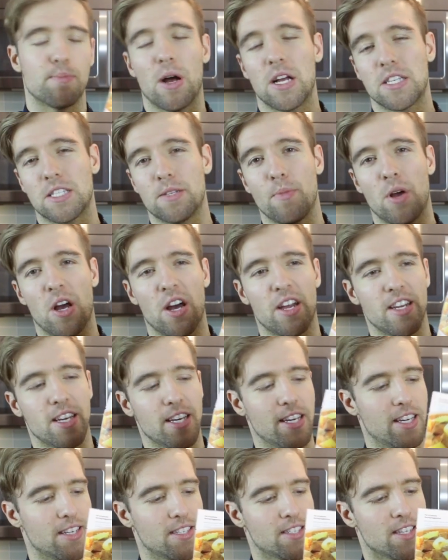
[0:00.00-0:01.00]
Masaman
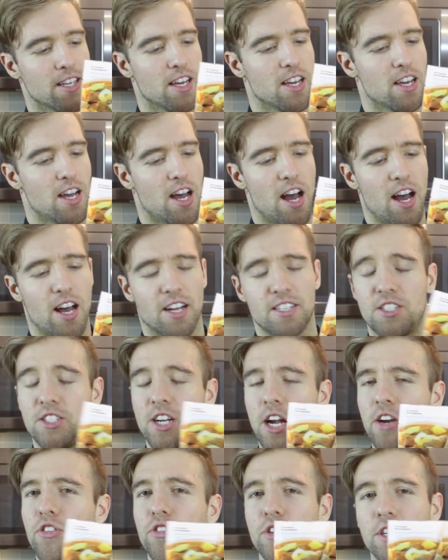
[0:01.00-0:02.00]
is uh,
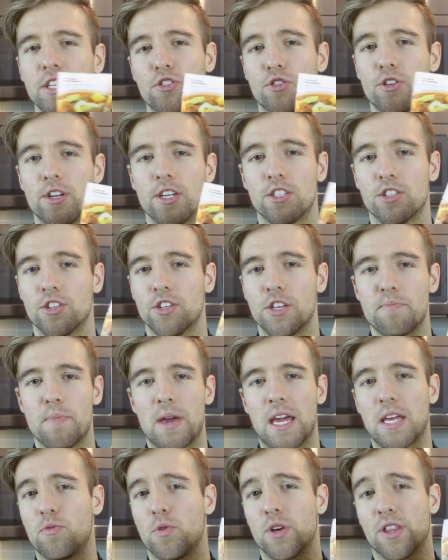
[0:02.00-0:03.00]
generally traditionally
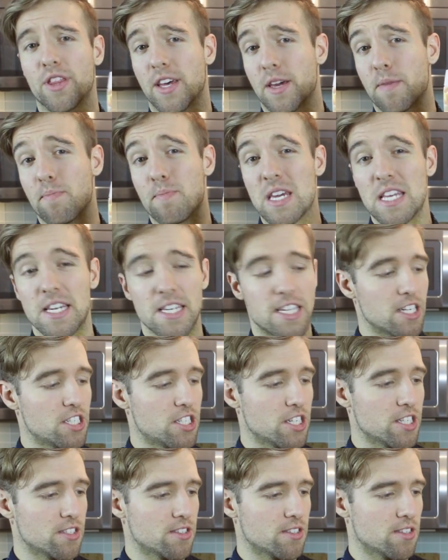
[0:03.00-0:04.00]
made with like meat
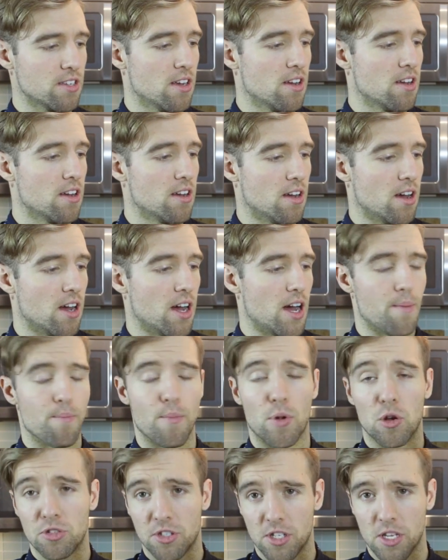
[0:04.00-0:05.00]
dishes uh,
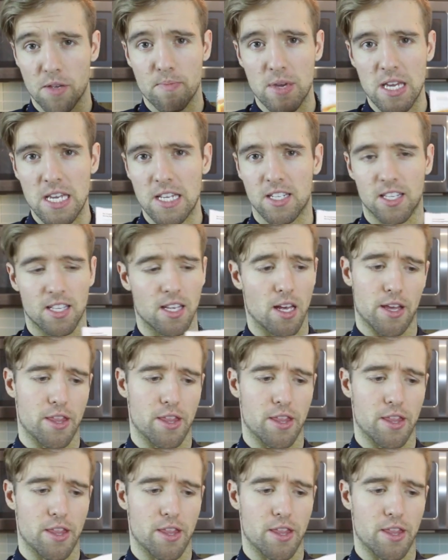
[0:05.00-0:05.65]
mostly meat,